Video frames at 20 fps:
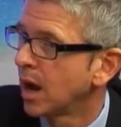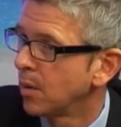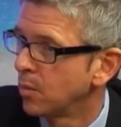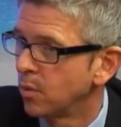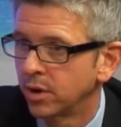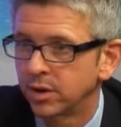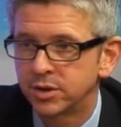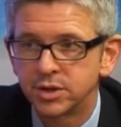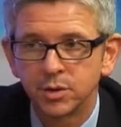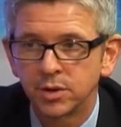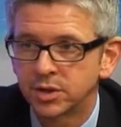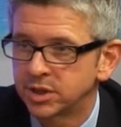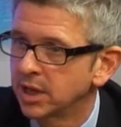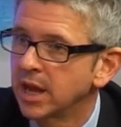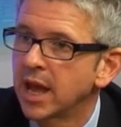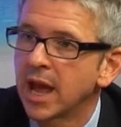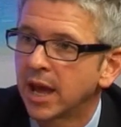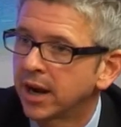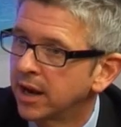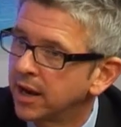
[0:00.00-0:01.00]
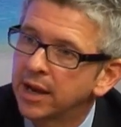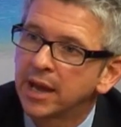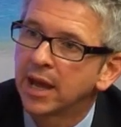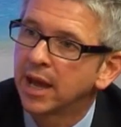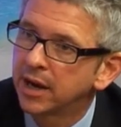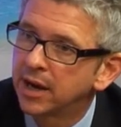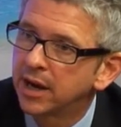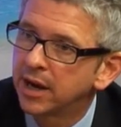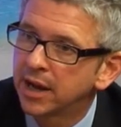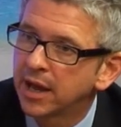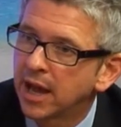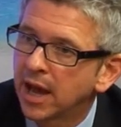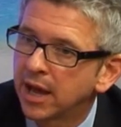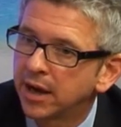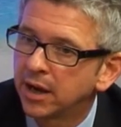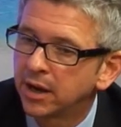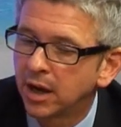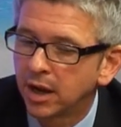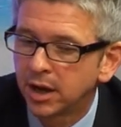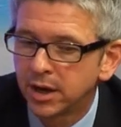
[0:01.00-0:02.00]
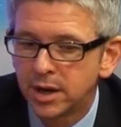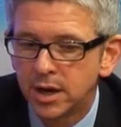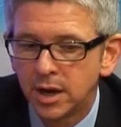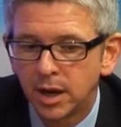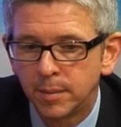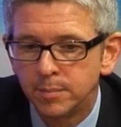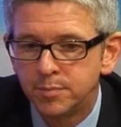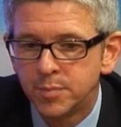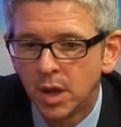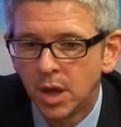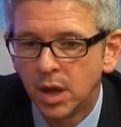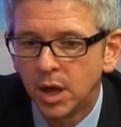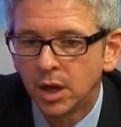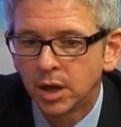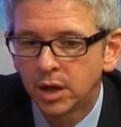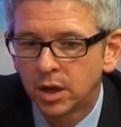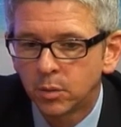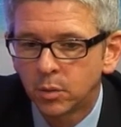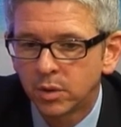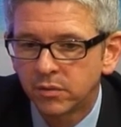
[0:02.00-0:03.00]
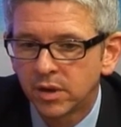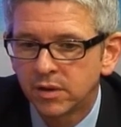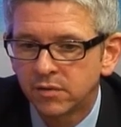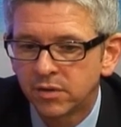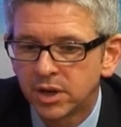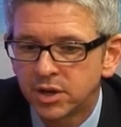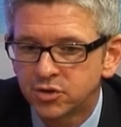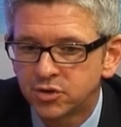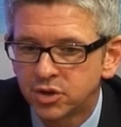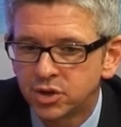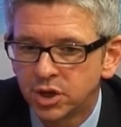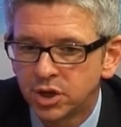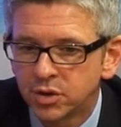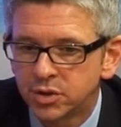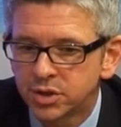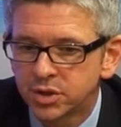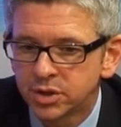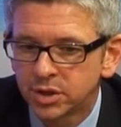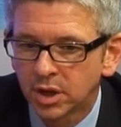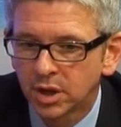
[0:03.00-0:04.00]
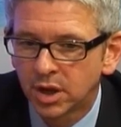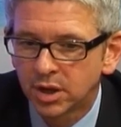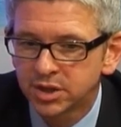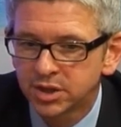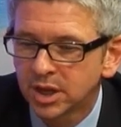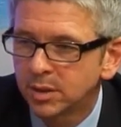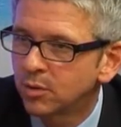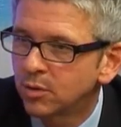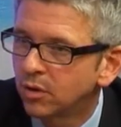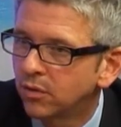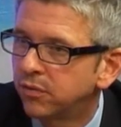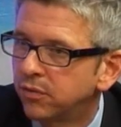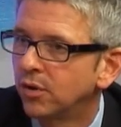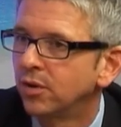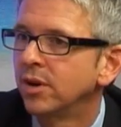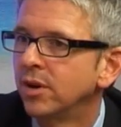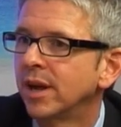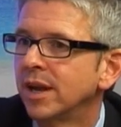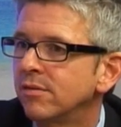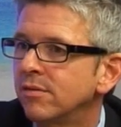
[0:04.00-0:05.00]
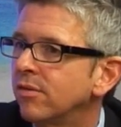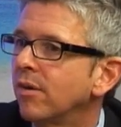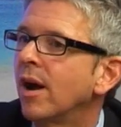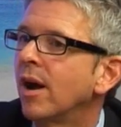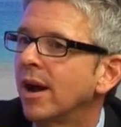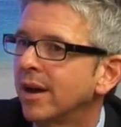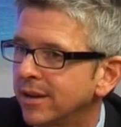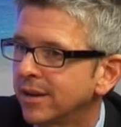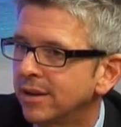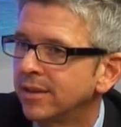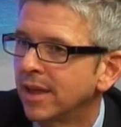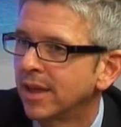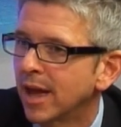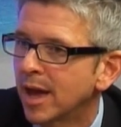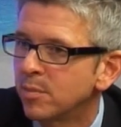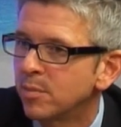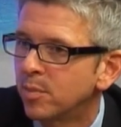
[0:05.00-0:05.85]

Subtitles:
and want to do it again and again and again. And you know, we've even introduced a scheme called Fun Day Friday at the